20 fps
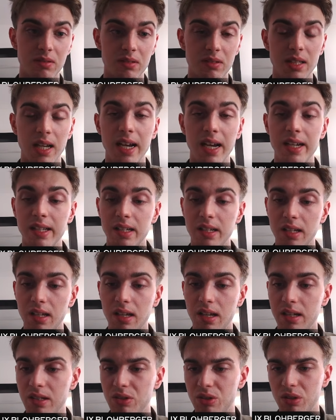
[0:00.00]
tiny
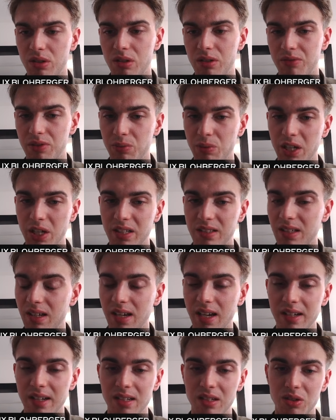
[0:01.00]
initiative for white,
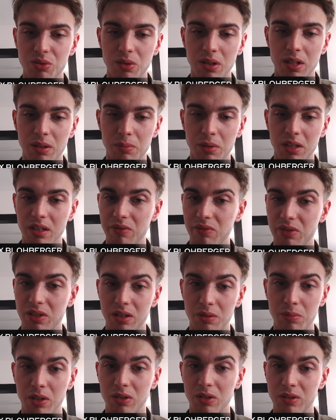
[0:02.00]
I didn't really believe in
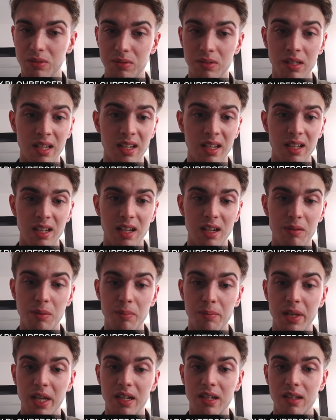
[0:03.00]
it because, I mean,
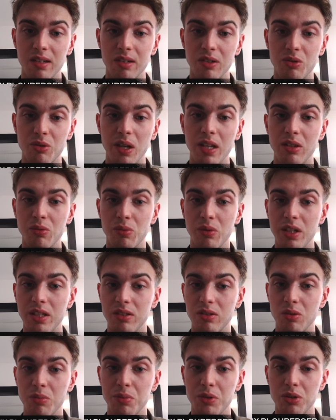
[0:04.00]
black can trade queens,
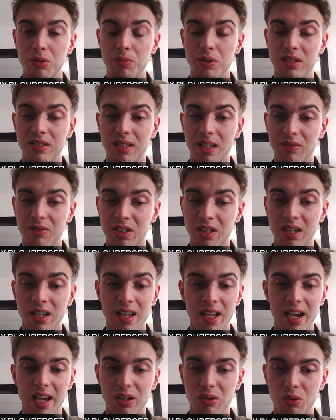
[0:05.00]
go bishop d7.
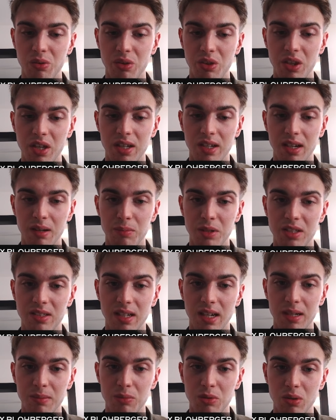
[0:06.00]
I don't think I'm in
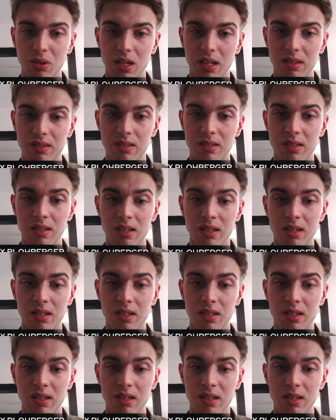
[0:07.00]
time to get